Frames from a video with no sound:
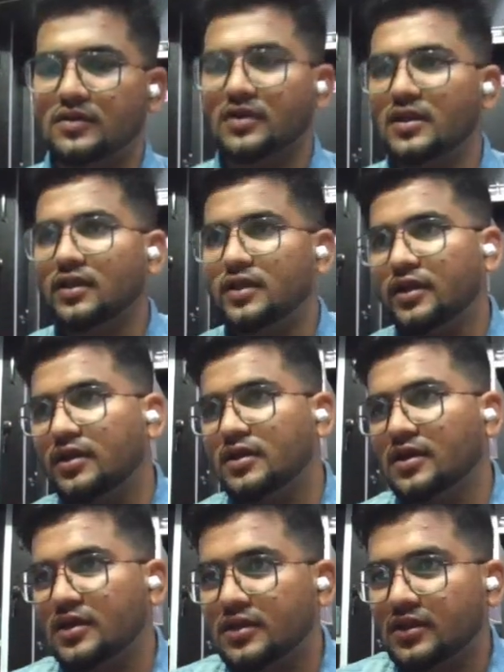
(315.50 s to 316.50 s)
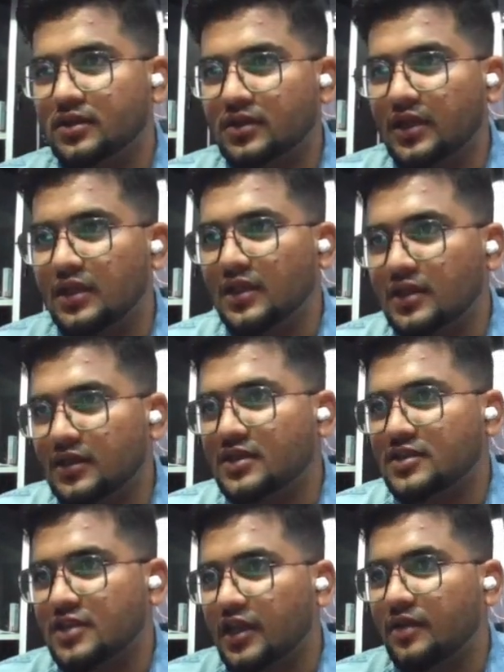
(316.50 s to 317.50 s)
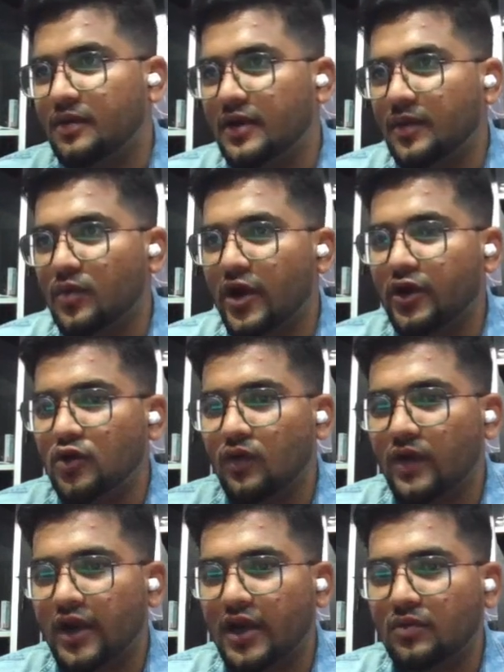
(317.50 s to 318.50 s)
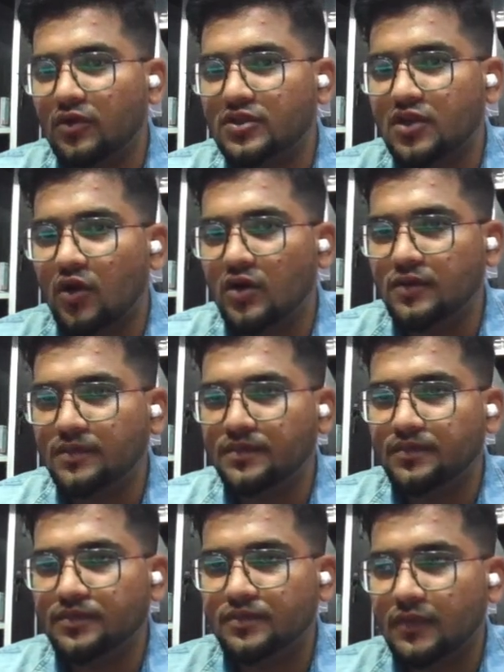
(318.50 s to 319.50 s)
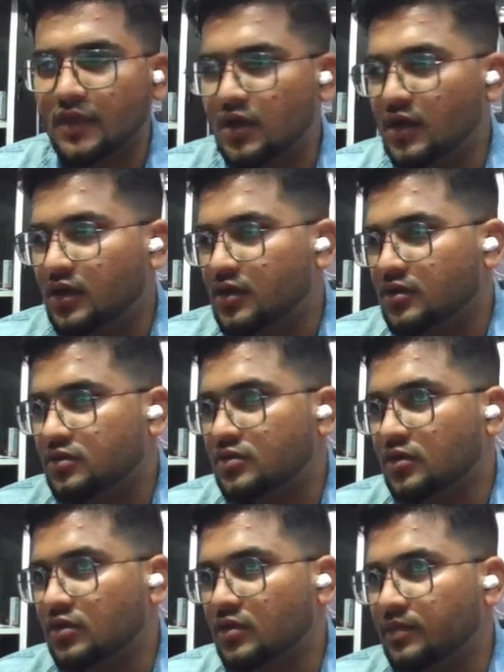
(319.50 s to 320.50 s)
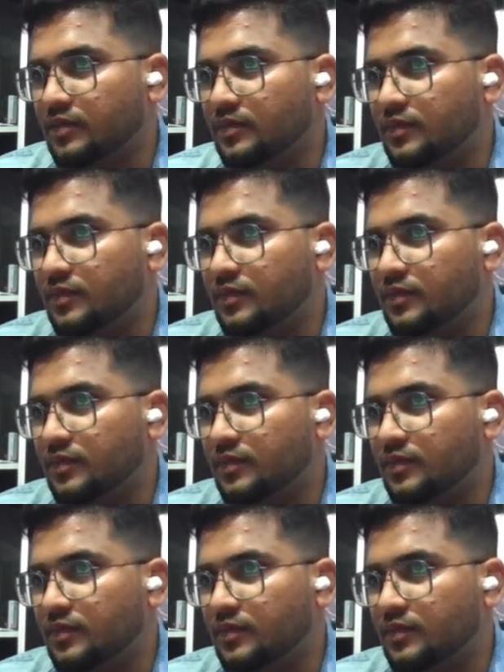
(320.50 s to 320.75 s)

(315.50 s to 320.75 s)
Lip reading: till this deployed to our AWS account. So